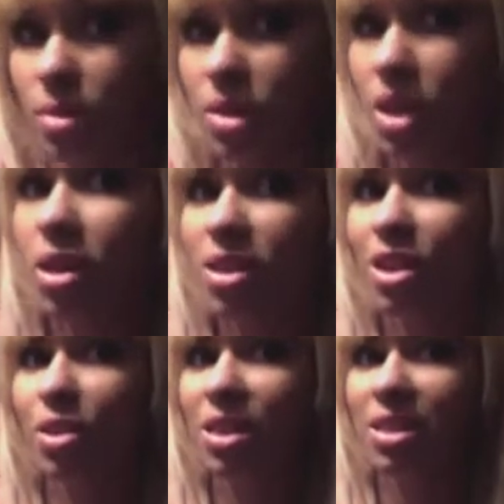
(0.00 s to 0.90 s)
Because,
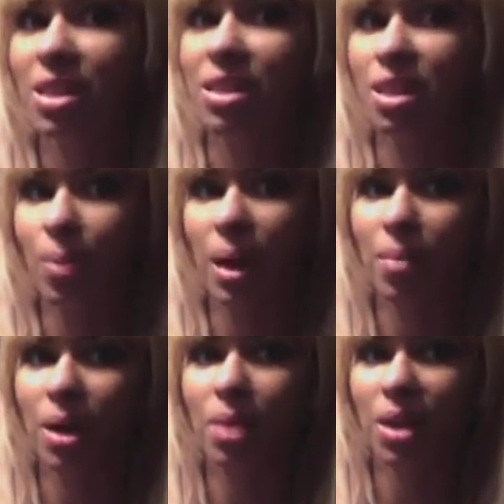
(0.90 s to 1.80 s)
he's next in the pipe
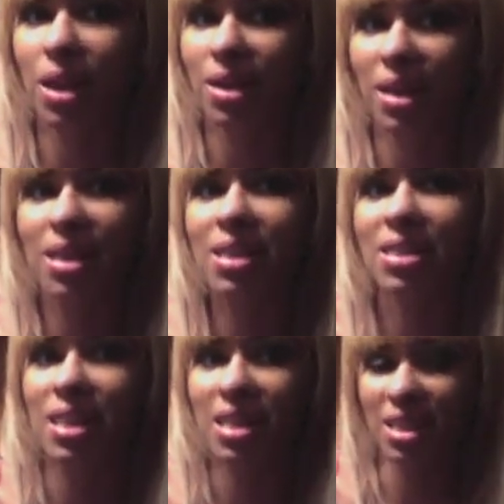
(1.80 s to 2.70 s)
bomb line. Like, he's
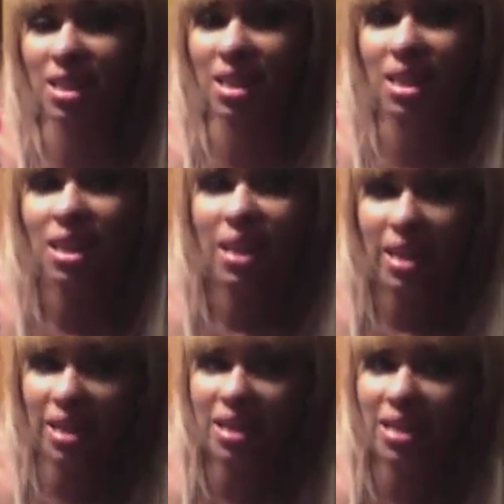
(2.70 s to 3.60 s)
next in the
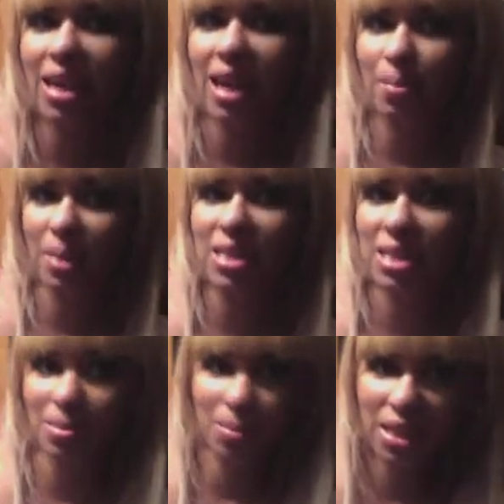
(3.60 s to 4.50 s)
indie guy makes
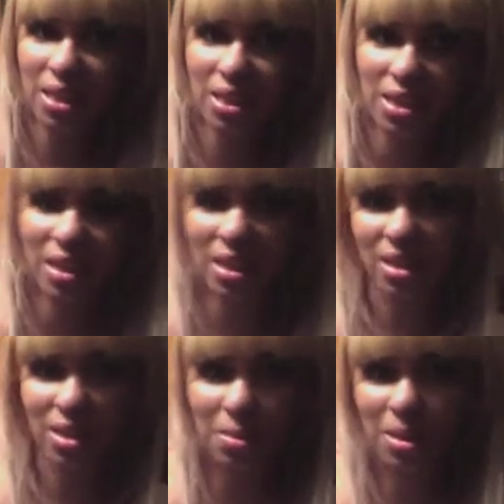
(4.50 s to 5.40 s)
it big in the
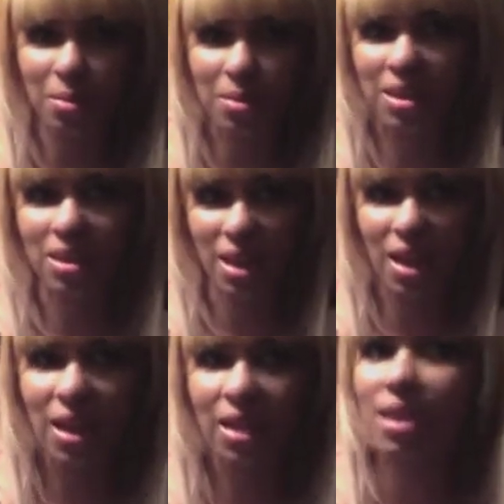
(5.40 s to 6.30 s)
WWE
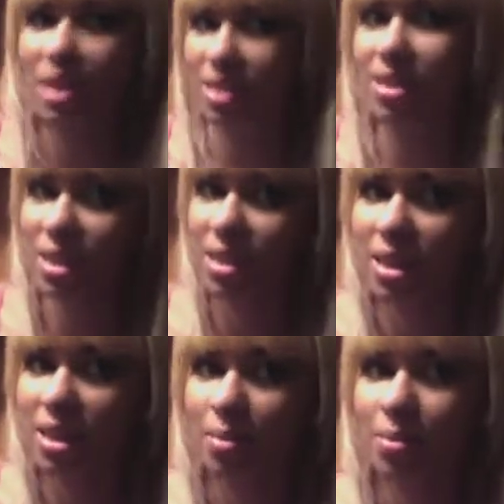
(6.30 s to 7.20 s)
line. It's
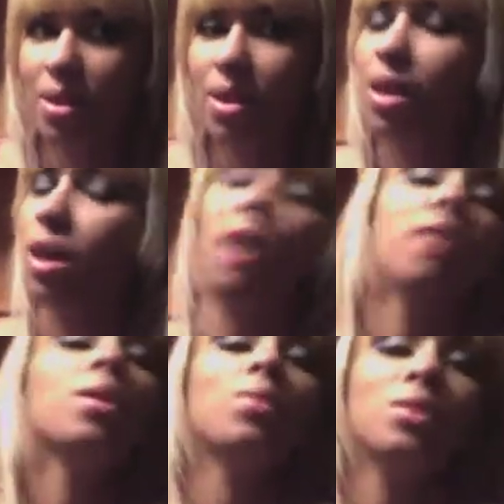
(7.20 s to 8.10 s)
him.
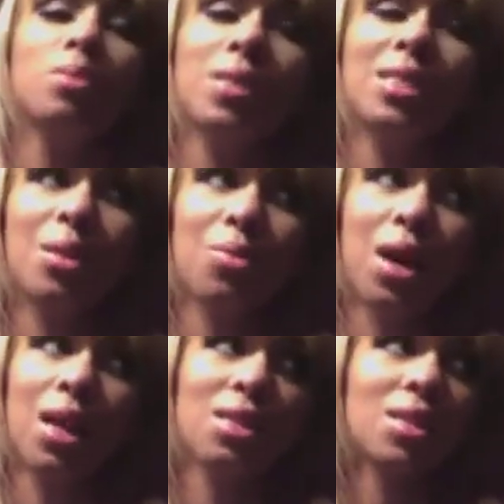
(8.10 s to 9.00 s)
Although I wish it would be Seth
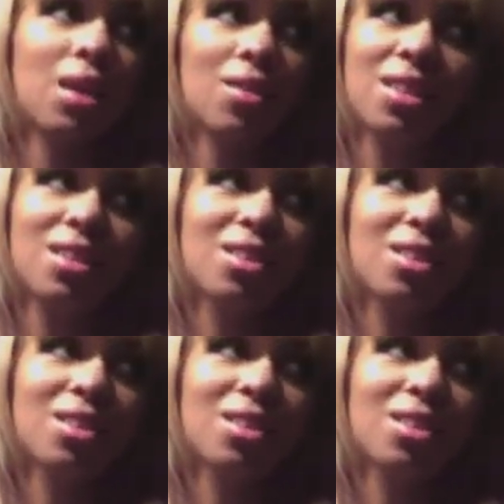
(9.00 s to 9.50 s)
Rollins. I don't think it's